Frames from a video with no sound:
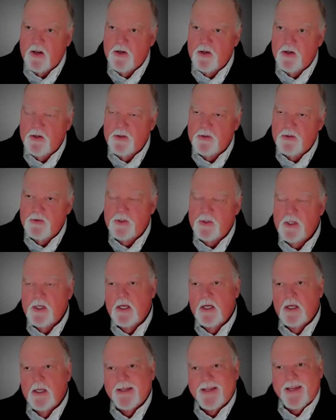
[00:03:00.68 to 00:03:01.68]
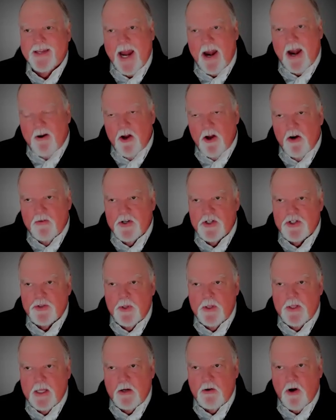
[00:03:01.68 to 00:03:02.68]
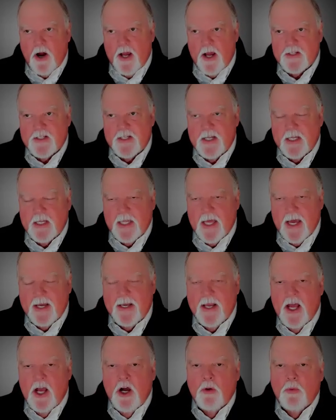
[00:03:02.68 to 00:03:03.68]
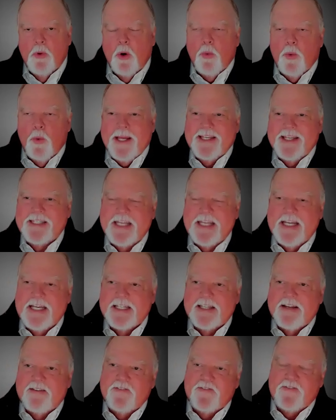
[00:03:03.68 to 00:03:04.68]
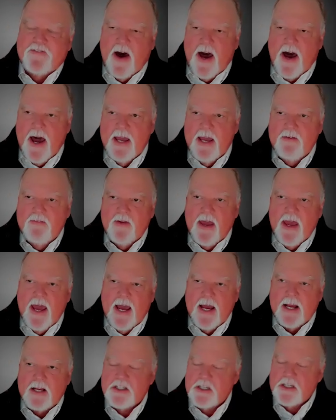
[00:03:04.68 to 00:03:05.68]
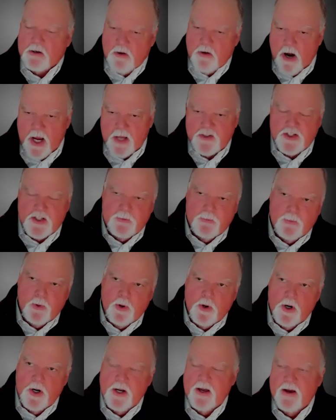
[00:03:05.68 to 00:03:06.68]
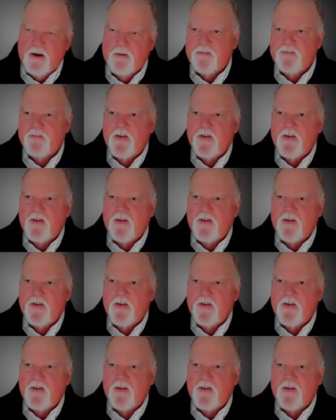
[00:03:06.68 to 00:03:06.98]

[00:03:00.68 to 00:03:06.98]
on new, carryover is when they cross that line. What we see is a five X across the board, a